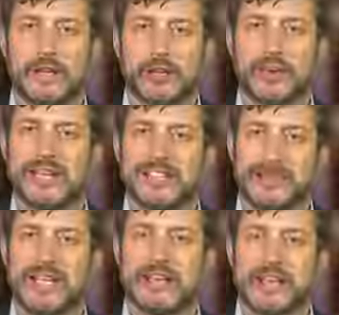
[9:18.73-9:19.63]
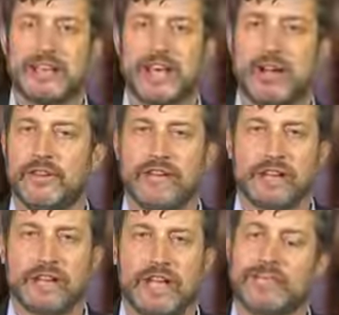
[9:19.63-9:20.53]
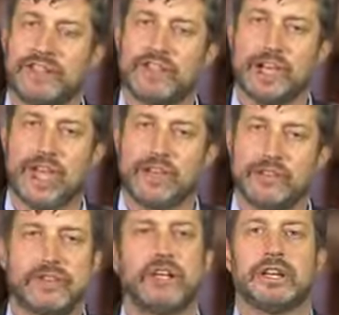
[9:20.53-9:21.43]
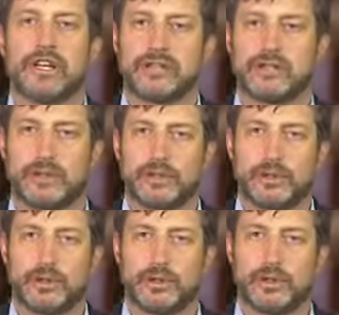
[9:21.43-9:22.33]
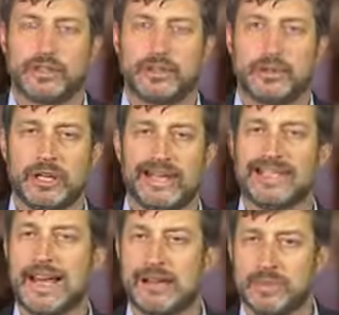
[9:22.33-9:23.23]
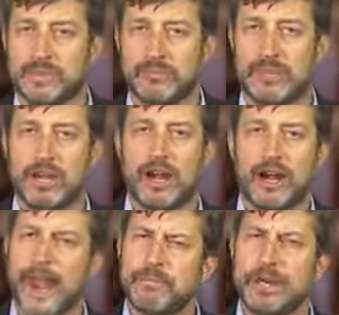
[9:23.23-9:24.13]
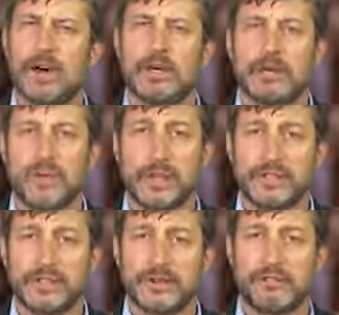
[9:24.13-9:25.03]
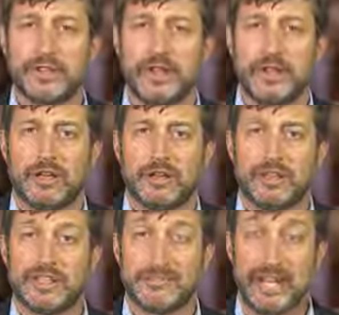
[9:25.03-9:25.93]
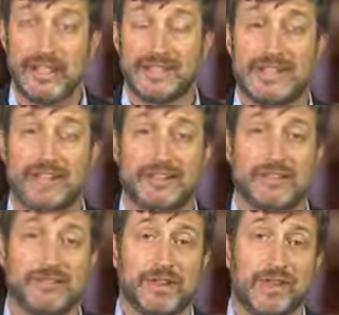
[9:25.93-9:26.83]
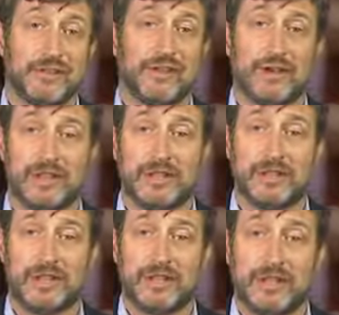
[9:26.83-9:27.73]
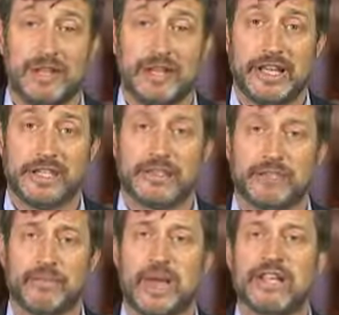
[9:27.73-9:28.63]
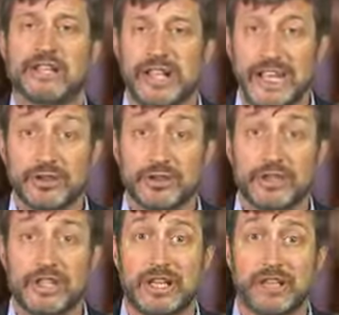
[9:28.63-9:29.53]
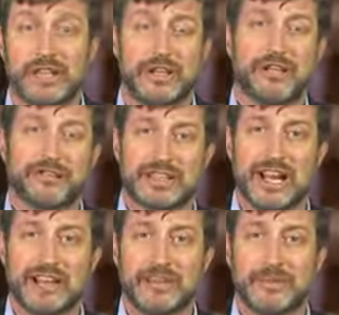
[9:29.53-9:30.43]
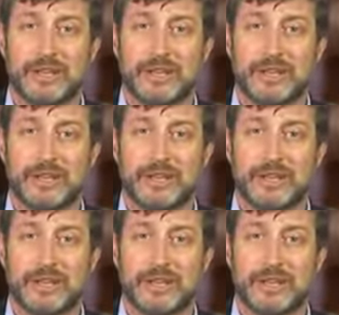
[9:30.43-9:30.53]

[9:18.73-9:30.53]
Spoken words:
What this means is that all of these themes of change, institutional pluralism, dynamism are happening all at once. This means that health law is a tremendously interesting field of study.